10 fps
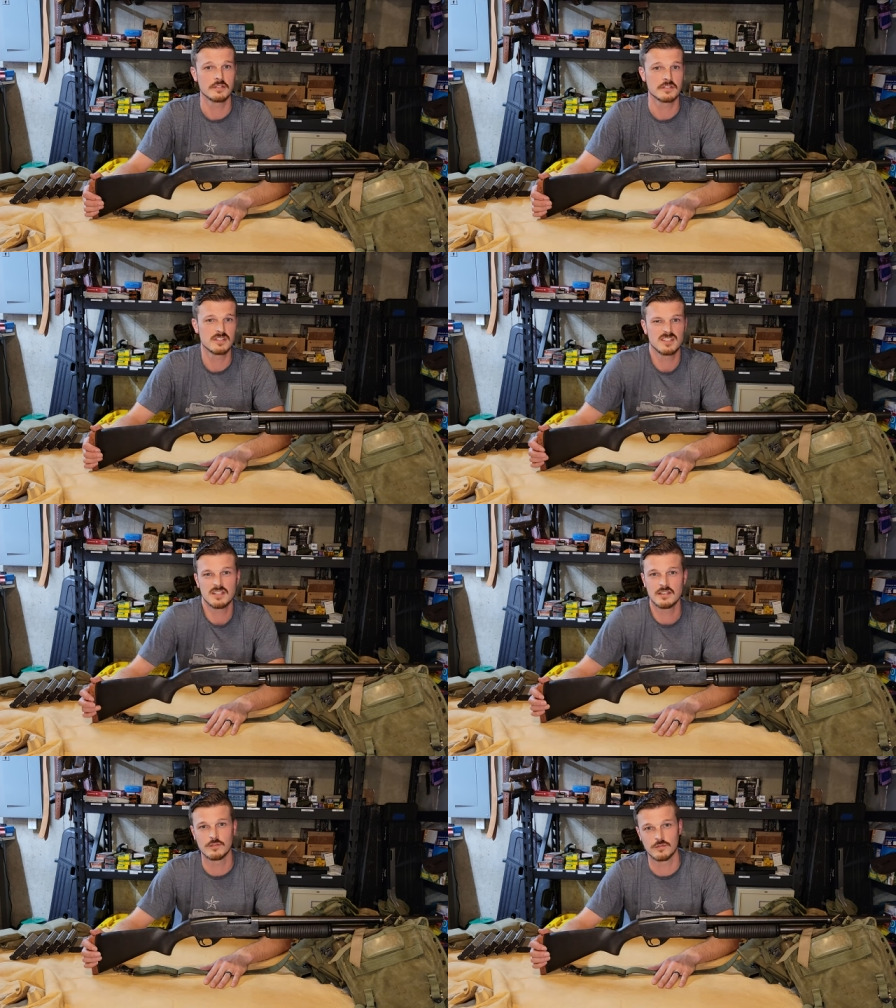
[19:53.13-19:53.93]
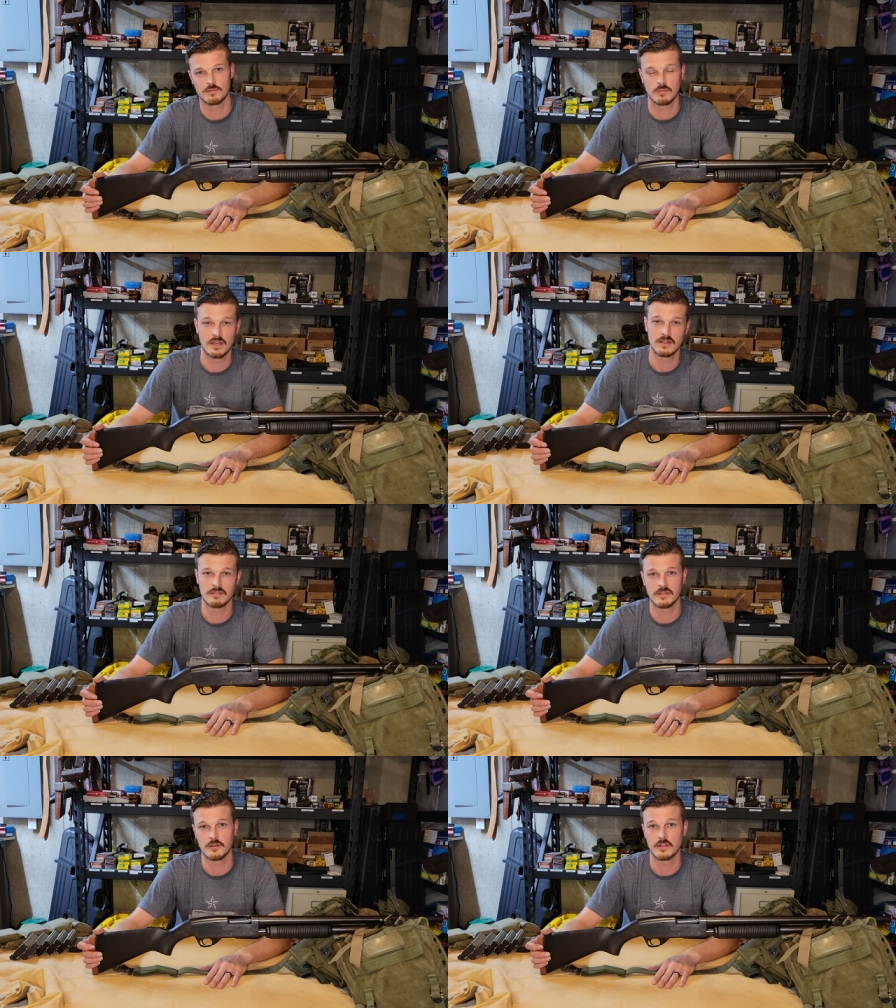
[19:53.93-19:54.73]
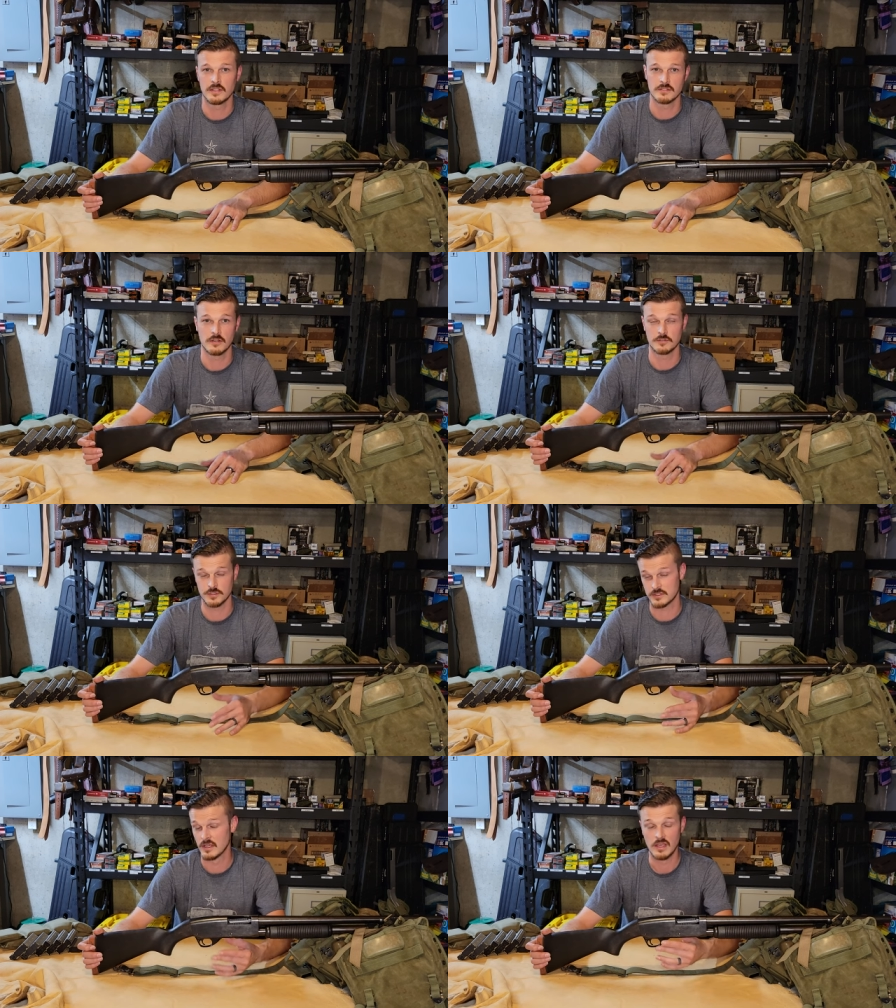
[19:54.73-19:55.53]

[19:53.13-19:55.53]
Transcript: just to see if my theory is all just